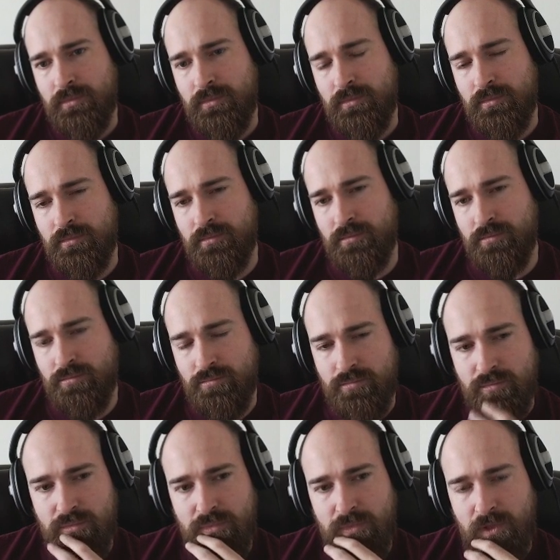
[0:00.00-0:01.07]
Hmm.
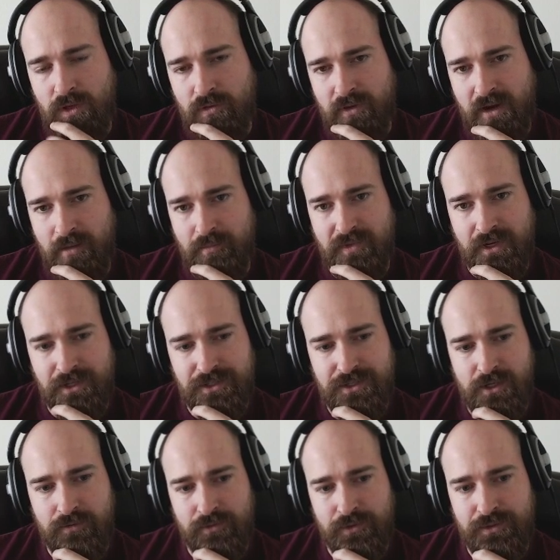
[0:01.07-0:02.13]
Crap, did I
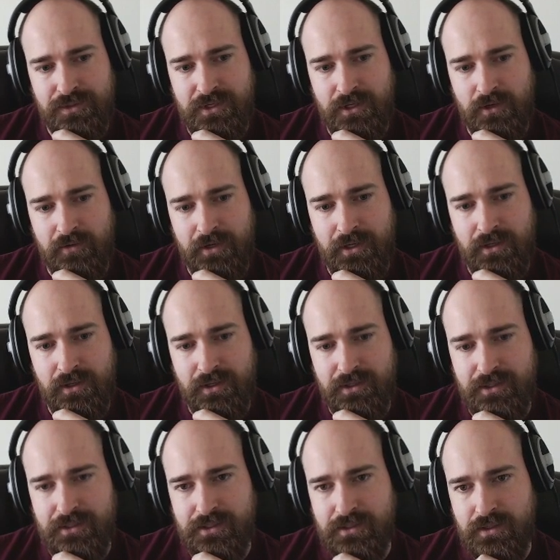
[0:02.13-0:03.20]
just call for Crusade already? I
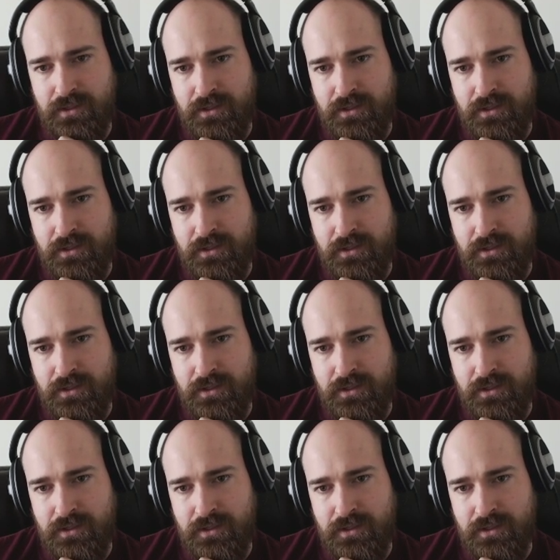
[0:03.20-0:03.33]
did.